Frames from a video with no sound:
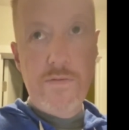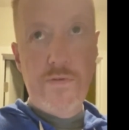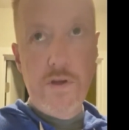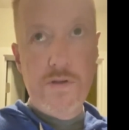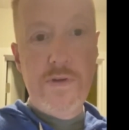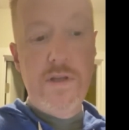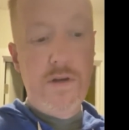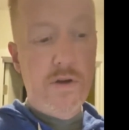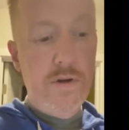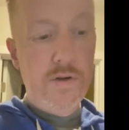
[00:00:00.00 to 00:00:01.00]
For those of you that
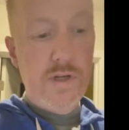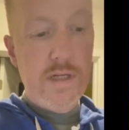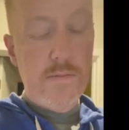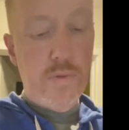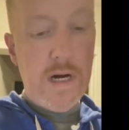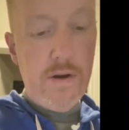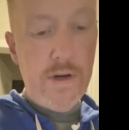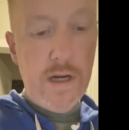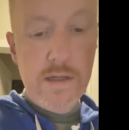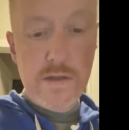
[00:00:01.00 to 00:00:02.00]
don't know, Jason Brown
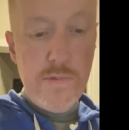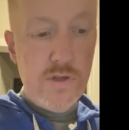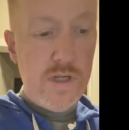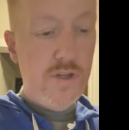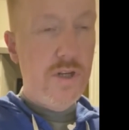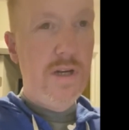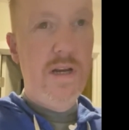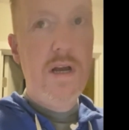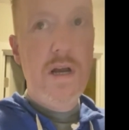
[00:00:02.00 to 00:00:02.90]
is a musician,